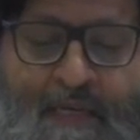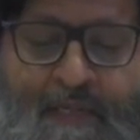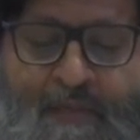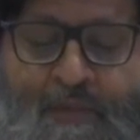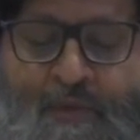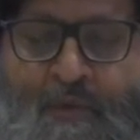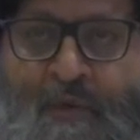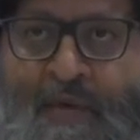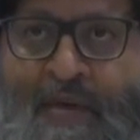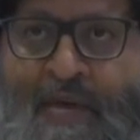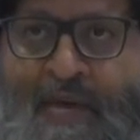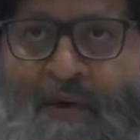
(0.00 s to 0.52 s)

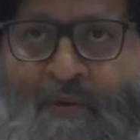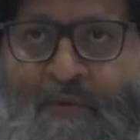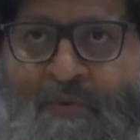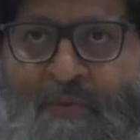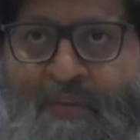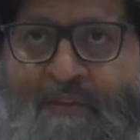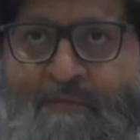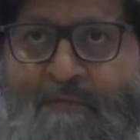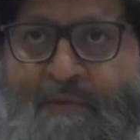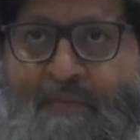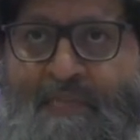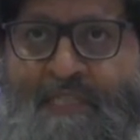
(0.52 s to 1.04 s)
So how
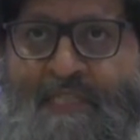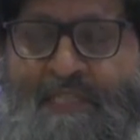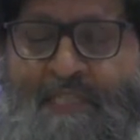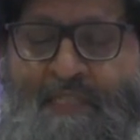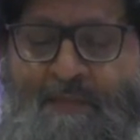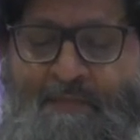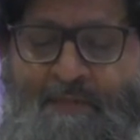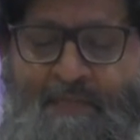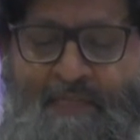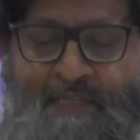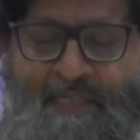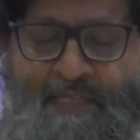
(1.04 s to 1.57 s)
they've been
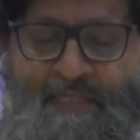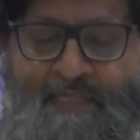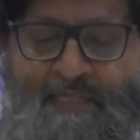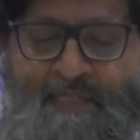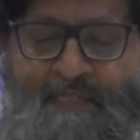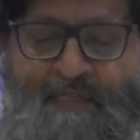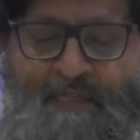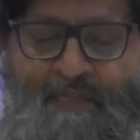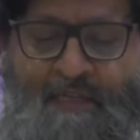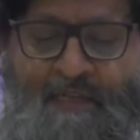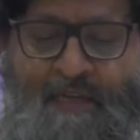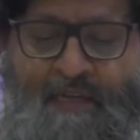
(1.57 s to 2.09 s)

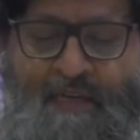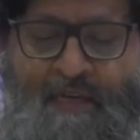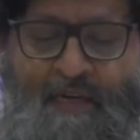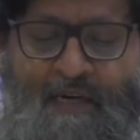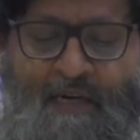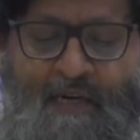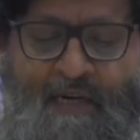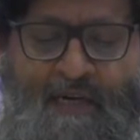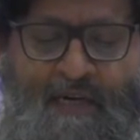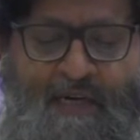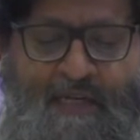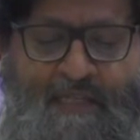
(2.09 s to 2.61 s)
intimidating,
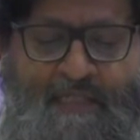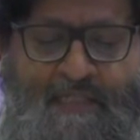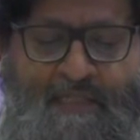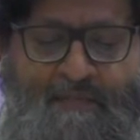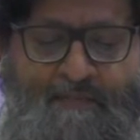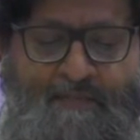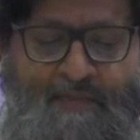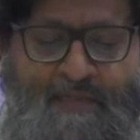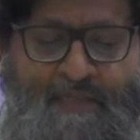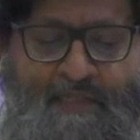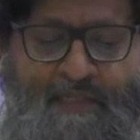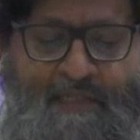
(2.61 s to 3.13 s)
I
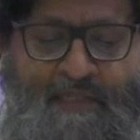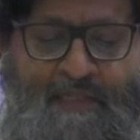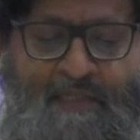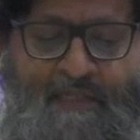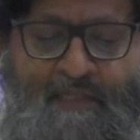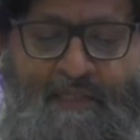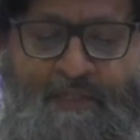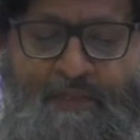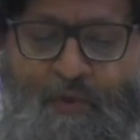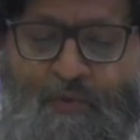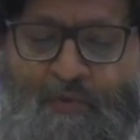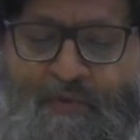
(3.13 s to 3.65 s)
simply
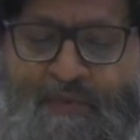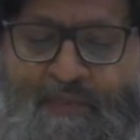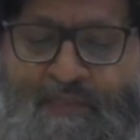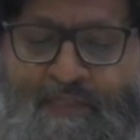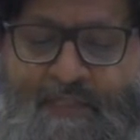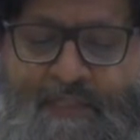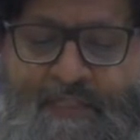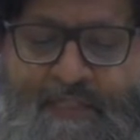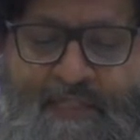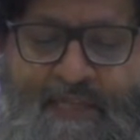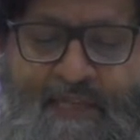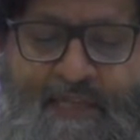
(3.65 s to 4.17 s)
don't
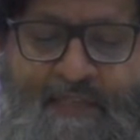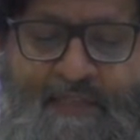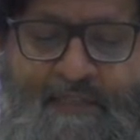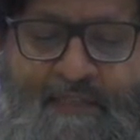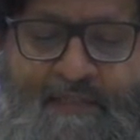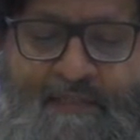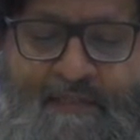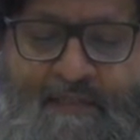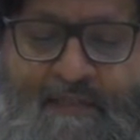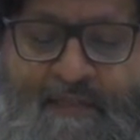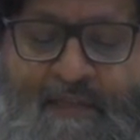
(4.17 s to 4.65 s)
understand.